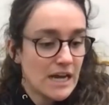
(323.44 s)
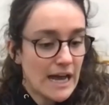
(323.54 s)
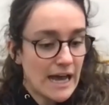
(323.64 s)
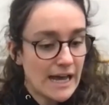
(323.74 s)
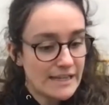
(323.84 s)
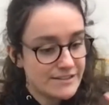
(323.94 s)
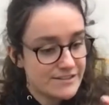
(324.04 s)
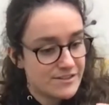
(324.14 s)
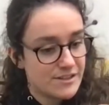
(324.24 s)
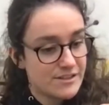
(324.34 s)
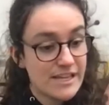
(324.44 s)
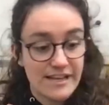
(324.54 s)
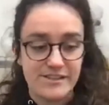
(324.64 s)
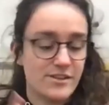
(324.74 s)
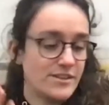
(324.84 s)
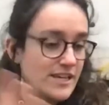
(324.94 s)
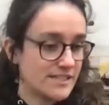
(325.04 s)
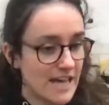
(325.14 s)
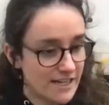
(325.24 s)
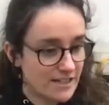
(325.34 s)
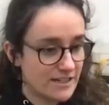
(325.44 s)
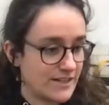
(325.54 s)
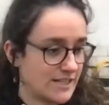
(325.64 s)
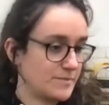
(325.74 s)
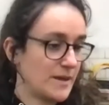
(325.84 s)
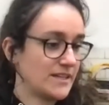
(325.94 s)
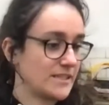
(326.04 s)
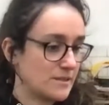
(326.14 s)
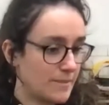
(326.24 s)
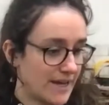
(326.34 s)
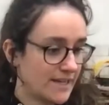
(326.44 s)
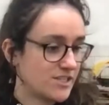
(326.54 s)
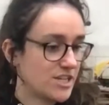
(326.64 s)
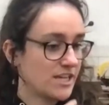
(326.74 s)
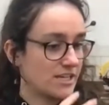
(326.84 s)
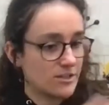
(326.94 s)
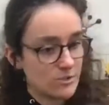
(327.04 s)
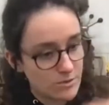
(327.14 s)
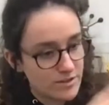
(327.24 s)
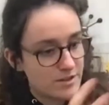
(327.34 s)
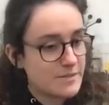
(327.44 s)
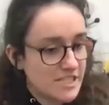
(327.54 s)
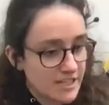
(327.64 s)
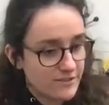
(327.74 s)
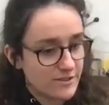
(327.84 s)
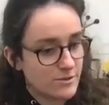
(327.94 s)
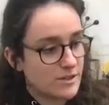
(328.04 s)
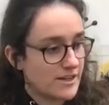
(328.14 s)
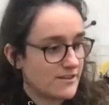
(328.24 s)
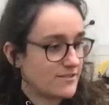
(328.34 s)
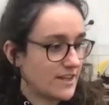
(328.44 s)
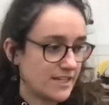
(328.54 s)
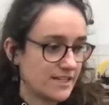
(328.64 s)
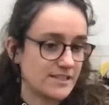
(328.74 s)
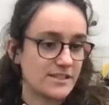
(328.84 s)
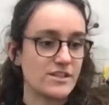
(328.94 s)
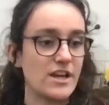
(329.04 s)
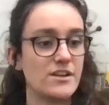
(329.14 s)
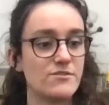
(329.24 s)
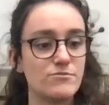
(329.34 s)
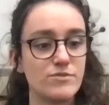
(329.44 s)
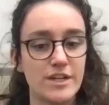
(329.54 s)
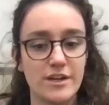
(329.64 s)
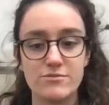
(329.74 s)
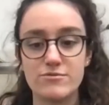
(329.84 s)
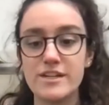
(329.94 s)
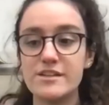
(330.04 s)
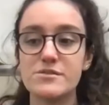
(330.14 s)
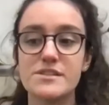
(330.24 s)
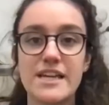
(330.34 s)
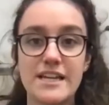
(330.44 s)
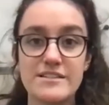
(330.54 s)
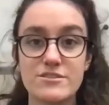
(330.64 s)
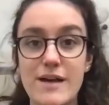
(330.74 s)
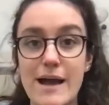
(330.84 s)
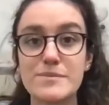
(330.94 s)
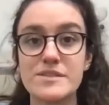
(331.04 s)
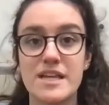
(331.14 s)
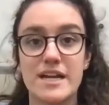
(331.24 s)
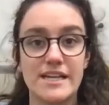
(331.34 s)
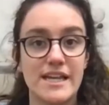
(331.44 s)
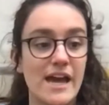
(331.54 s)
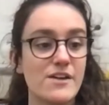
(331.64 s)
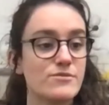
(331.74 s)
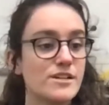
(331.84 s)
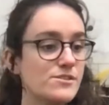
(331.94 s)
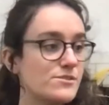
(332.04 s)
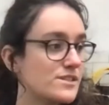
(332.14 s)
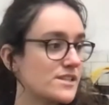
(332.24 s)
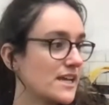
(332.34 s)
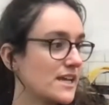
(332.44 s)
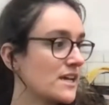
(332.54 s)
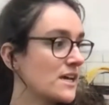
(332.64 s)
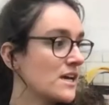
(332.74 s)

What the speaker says: And yeah, so there's that kind of aspect. There's the packaging and all of the material kind of things, and you know, reusing any scraps that I get, reusing